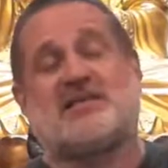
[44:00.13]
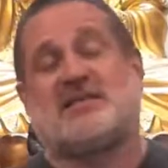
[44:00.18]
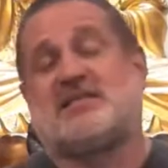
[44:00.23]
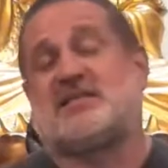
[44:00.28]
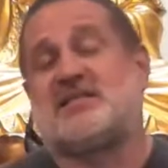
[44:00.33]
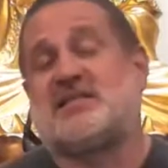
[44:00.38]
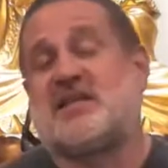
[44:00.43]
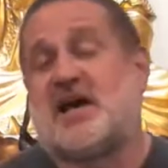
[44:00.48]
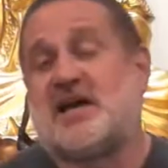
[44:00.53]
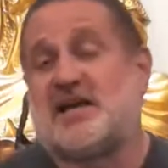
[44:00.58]

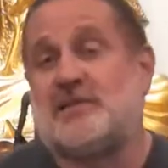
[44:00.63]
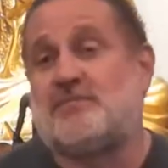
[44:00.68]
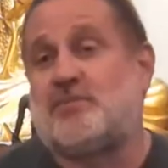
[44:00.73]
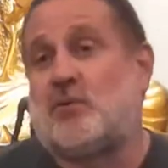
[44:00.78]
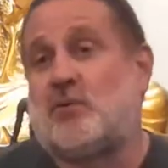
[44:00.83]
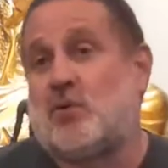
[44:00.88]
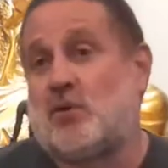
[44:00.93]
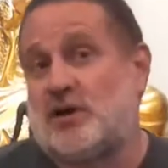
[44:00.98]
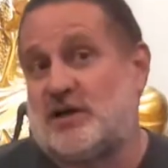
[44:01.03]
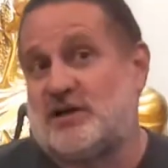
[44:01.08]
it's not
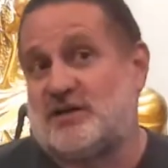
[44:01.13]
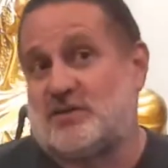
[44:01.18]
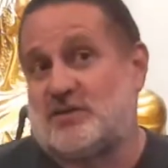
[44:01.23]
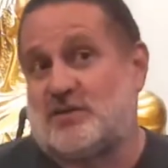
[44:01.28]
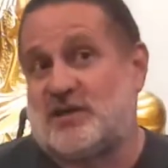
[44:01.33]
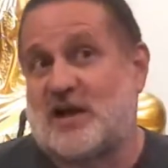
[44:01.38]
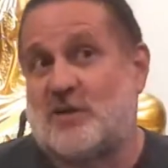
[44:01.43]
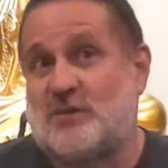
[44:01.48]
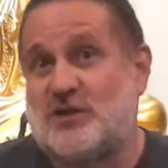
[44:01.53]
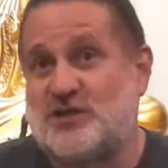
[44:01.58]
important or
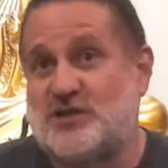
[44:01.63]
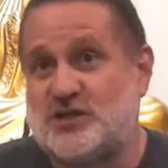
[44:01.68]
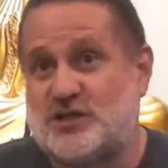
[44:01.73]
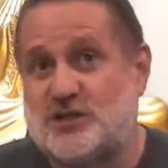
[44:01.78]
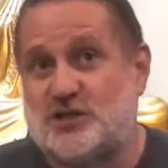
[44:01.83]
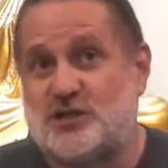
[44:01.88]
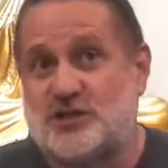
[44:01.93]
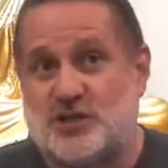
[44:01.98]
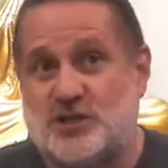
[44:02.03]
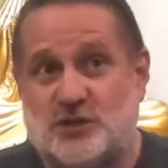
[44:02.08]
that we
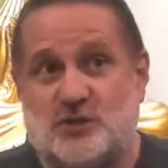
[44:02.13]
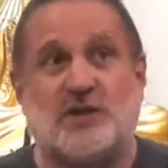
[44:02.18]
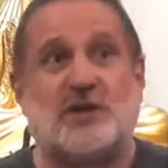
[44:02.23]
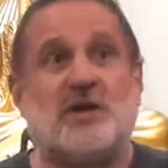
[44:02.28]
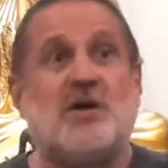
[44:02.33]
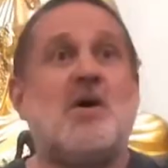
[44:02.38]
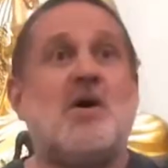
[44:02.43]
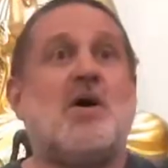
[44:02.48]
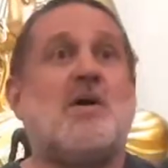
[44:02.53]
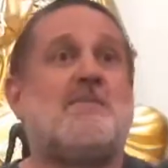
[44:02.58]
shouldn't do it,
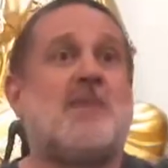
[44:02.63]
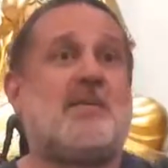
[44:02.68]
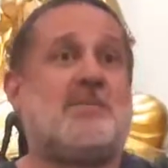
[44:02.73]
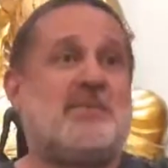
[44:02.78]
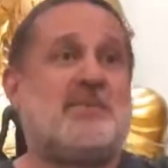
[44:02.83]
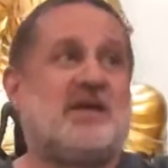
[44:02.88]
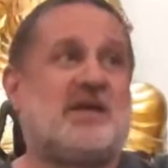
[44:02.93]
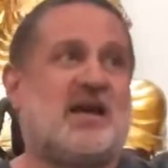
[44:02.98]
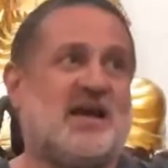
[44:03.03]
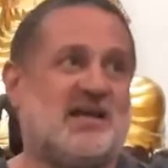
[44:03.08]
but
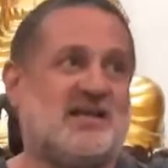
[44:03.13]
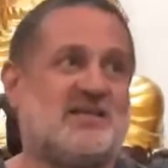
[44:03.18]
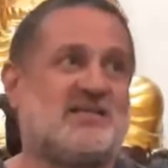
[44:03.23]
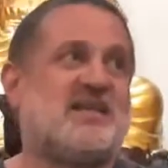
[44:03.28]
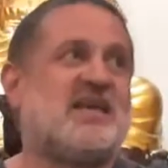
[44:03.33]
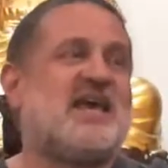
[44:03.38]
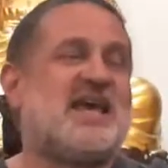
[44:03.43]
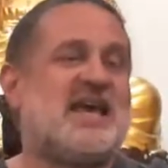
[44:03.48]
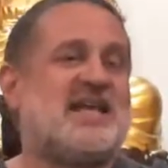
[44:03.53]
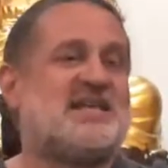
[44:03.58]
because
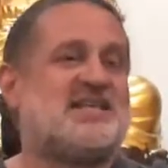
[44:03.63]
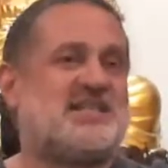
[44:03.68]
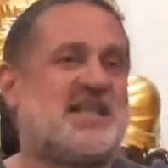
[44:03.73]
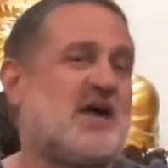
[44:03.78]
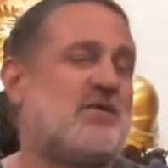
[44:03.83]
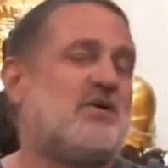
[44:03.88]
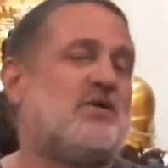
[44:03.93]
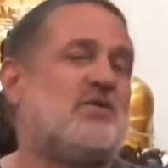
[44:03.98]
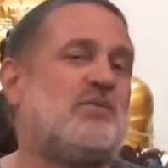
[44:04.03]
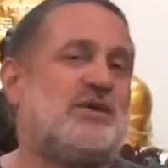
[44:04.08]
it's not
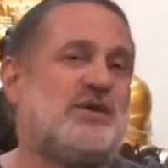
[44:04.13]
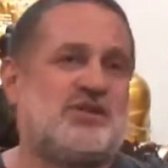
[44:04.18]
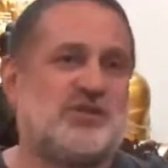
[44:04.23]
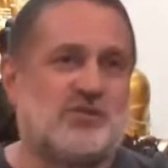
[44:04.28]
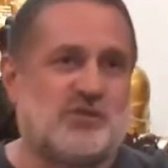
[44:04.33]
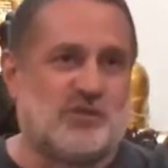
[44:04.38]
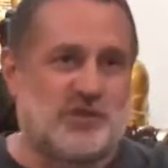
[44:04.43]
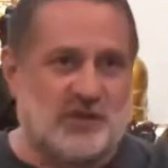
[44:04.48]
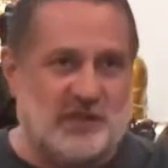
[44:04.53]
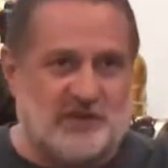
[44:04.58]
what we should
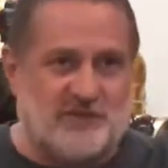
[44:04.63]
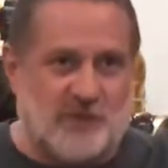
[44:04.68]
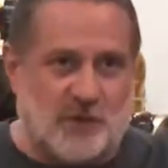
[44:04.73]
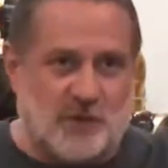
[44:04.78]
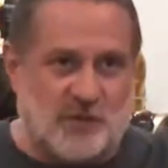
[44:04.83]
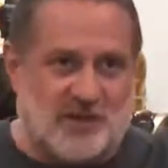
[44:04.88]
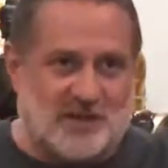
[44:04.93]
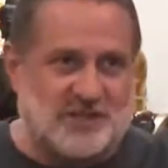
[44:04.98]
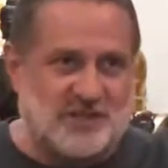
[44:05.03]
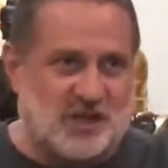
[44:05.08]
really
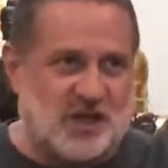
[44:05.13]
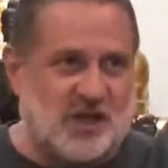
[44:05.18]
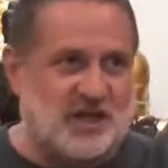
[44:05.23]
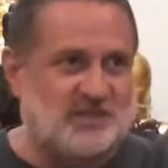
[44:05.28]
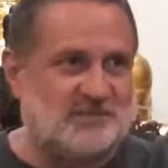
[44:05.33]
focus on.